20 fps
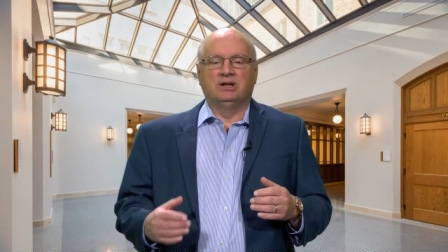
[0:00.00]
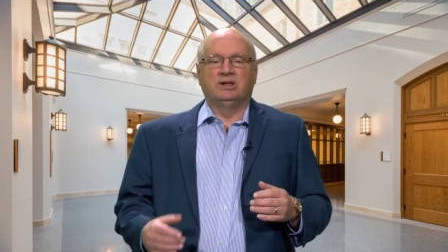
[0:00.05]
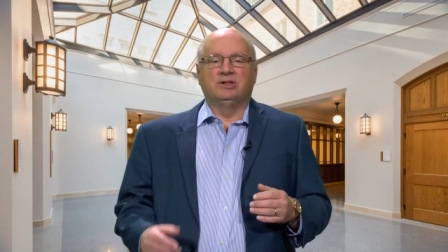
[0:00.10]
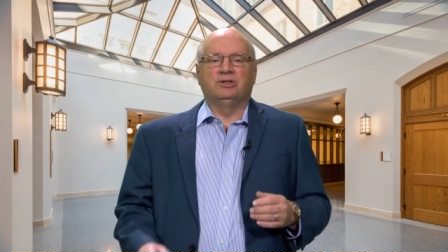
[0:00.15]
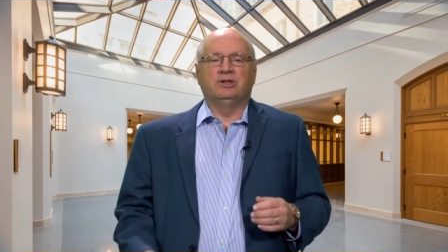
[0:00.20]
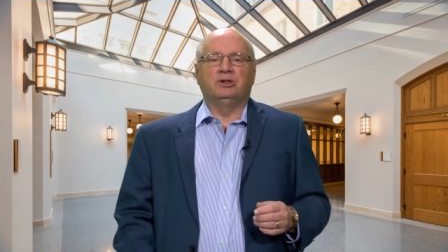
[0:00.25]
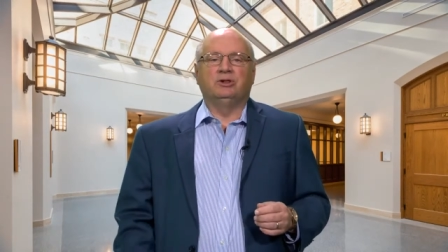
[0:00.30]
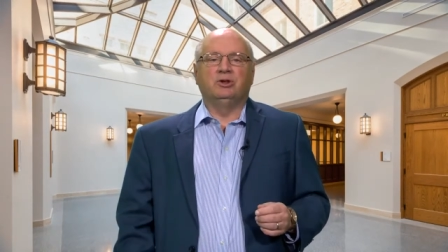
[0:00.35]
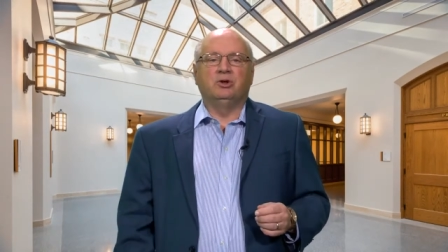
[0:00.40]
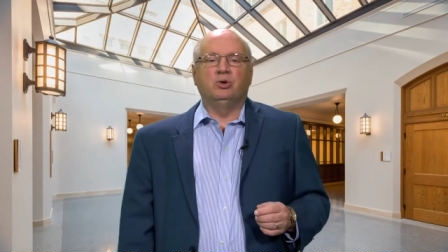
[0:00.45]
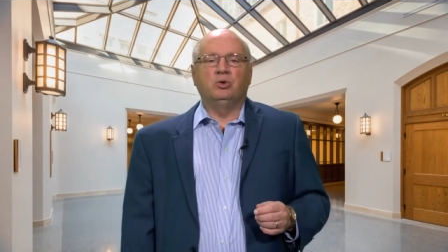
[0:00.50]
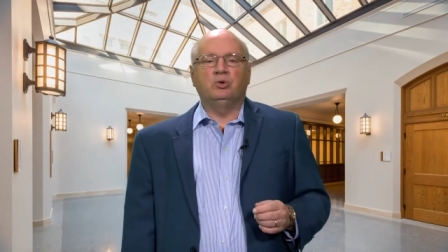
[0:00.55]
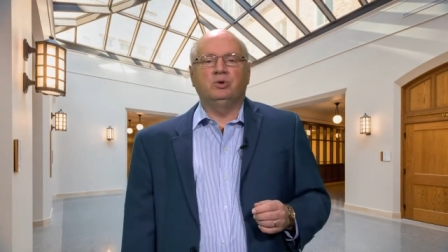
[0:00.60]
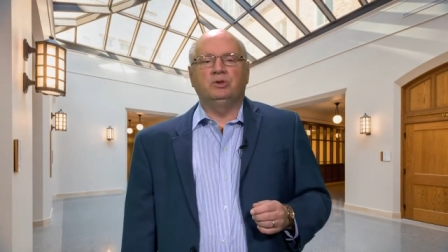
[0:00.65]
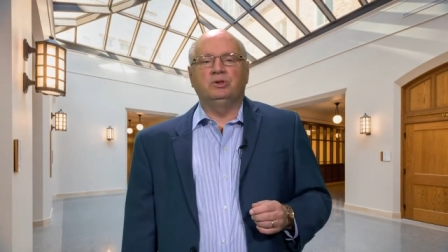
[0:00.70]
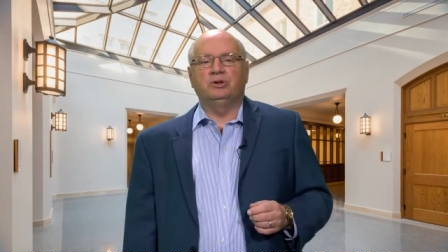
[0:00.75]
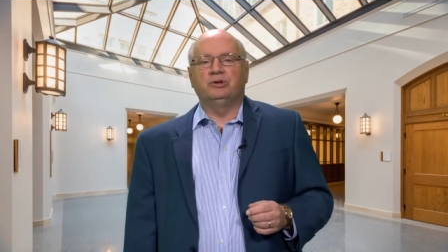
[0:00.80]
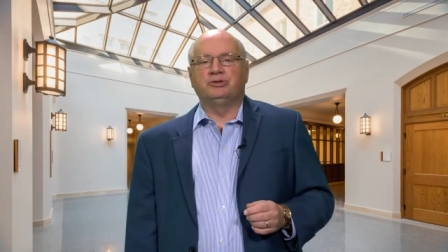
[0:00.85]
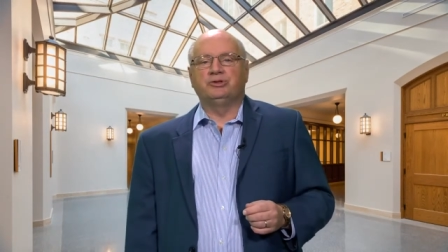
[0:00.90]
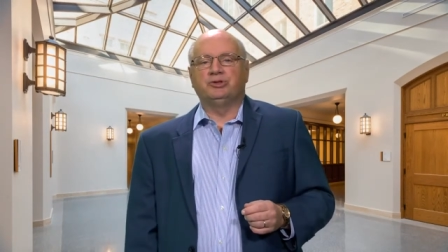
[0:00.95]
the
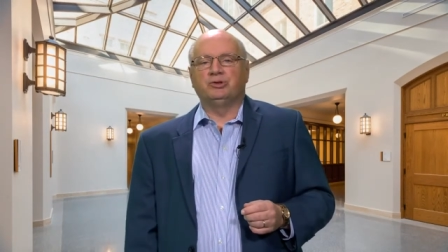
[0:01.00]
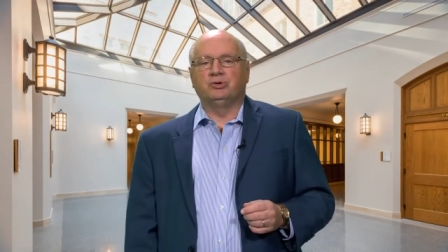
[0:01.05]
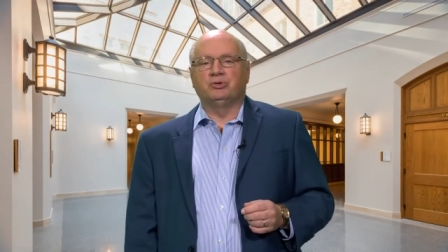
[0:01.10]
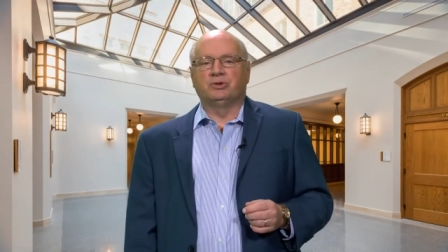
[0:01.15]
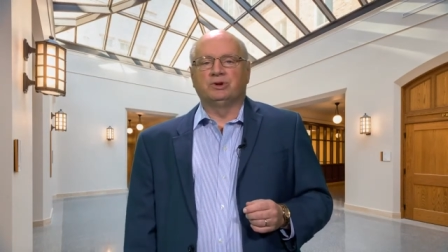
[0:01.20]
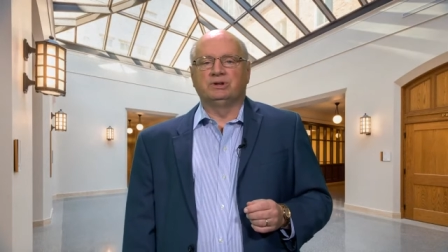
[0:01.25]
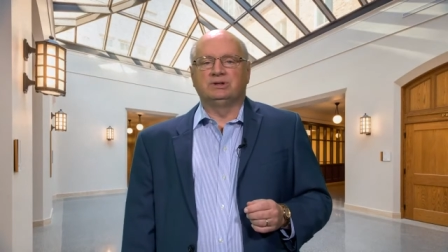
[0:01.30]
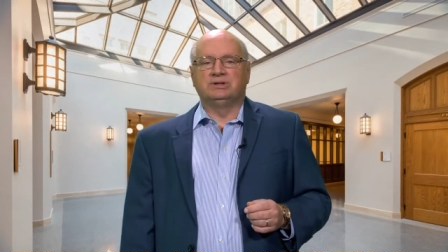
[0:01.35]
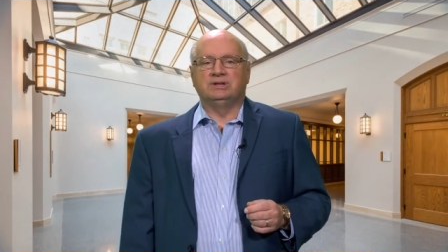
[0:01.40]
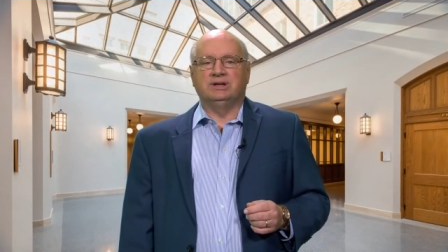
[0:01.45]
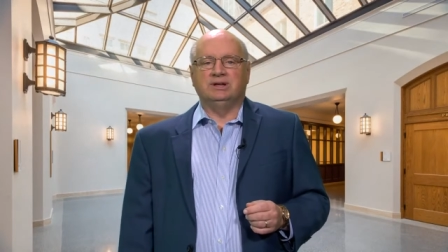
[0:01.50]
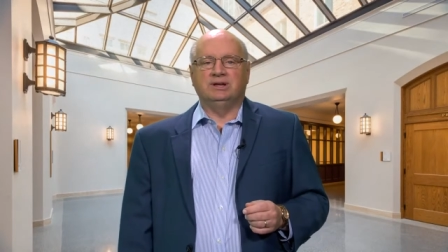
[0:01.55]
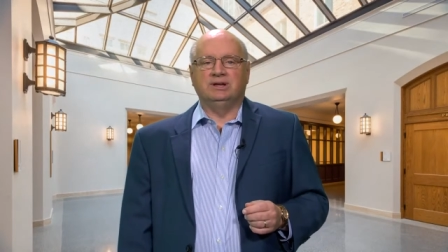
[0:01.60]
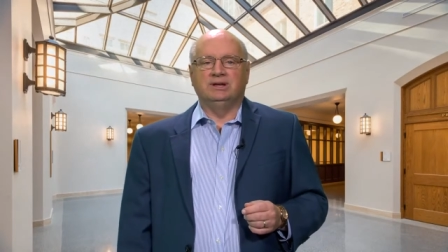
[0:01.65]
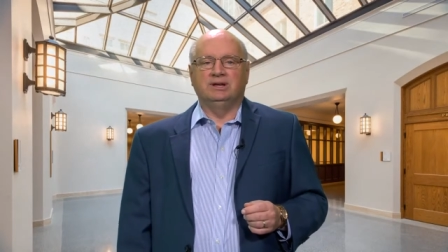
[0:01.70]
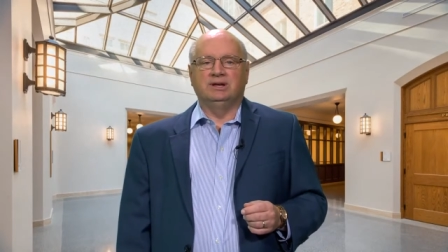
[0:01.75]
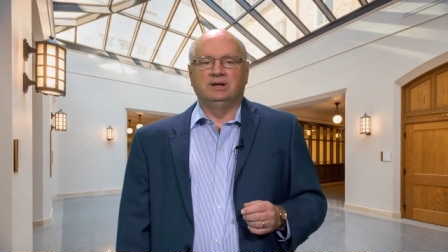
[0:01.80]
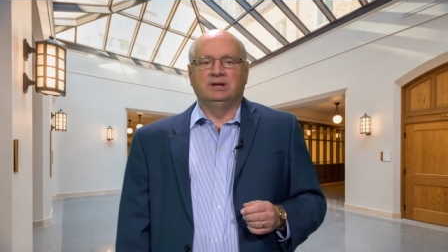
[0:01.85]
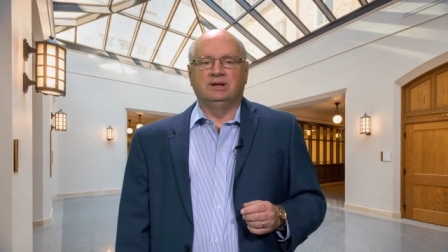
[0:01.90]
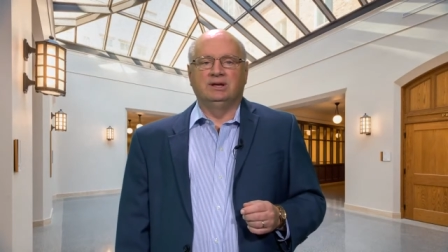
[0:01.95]
local authority
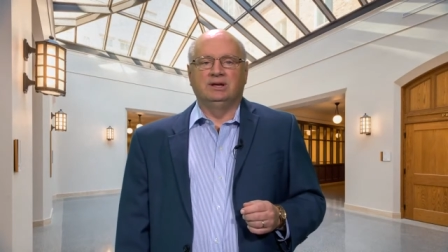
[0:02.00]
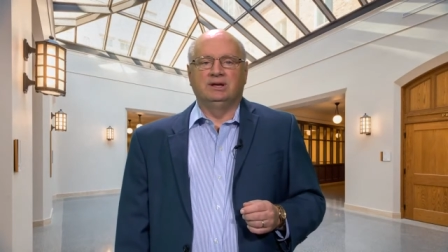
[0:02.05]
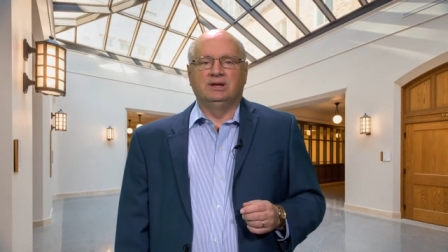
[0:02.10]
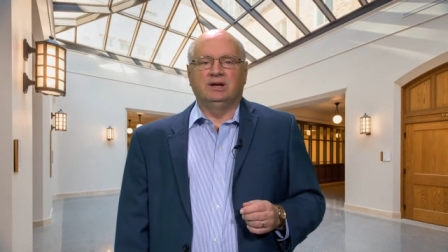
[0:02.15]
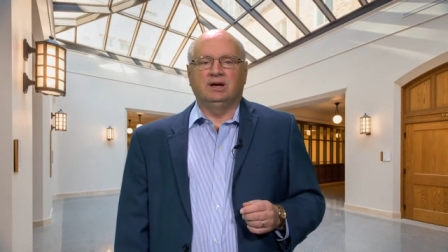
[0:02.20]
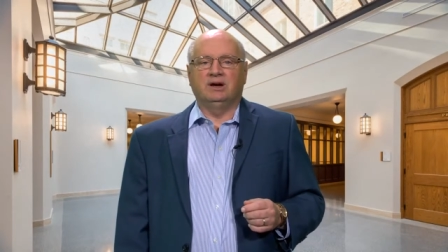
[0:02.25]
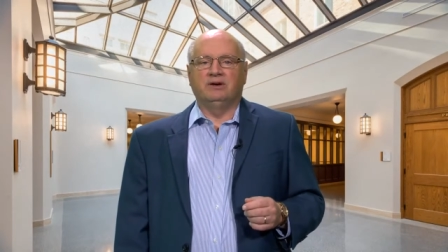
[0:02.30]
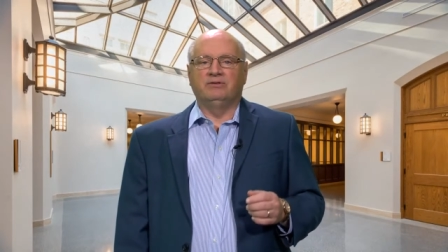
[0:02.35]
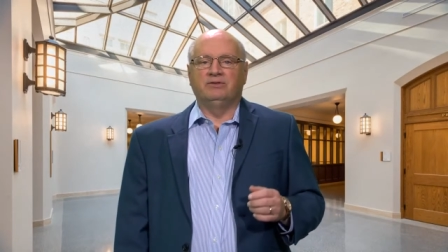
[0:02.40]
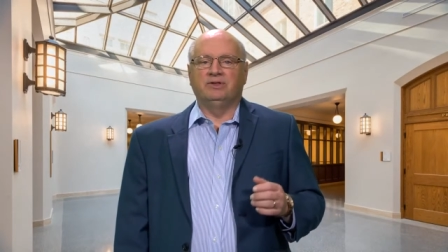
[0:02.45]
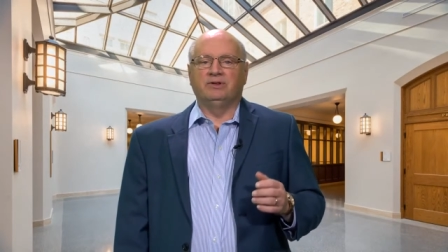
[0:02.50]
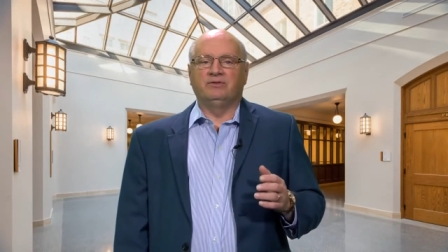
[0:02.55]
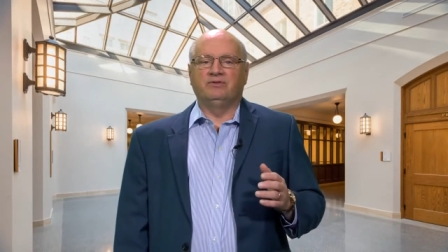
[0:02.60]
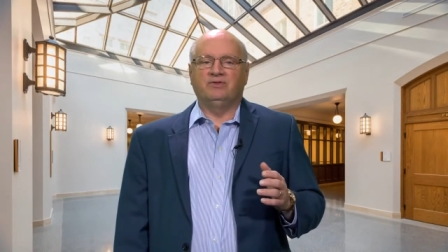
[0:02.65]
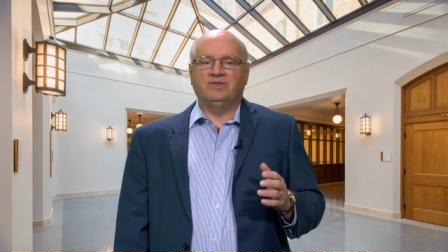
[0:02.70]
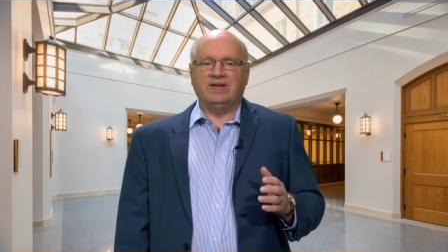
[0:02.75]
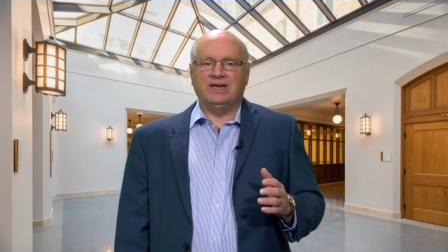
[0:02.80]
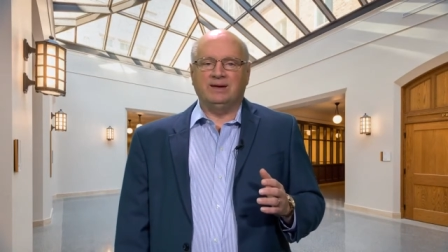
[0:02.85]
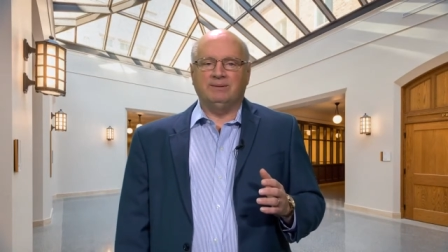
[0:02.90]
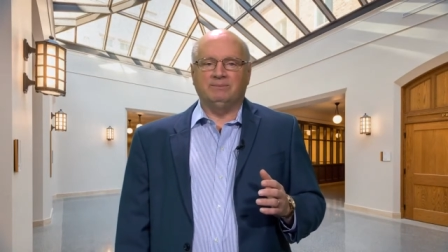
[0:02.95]
of the
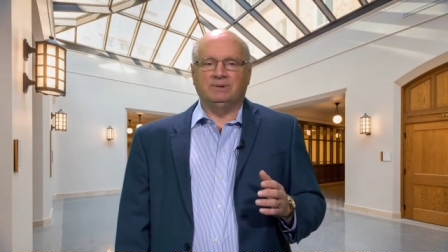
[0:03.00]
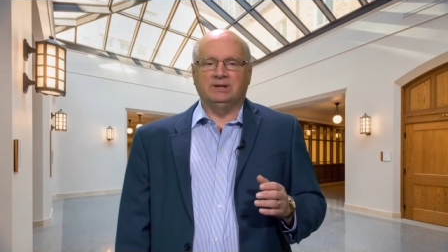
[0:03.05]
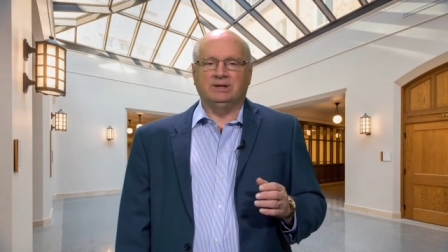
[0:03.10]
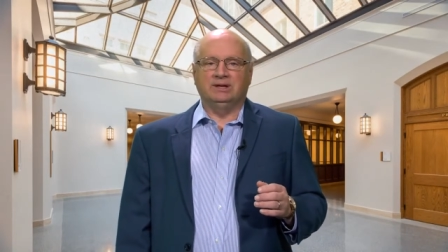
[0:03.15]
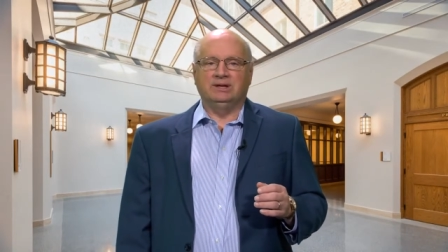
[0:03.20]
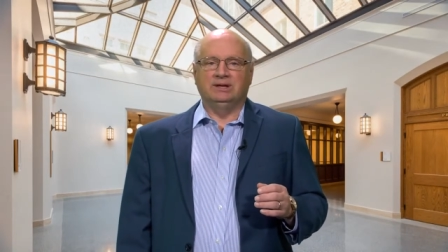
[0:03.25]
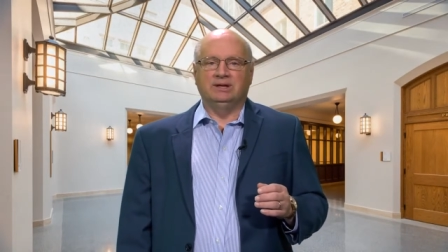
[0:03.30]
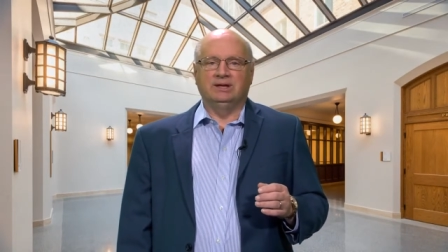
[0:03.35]
family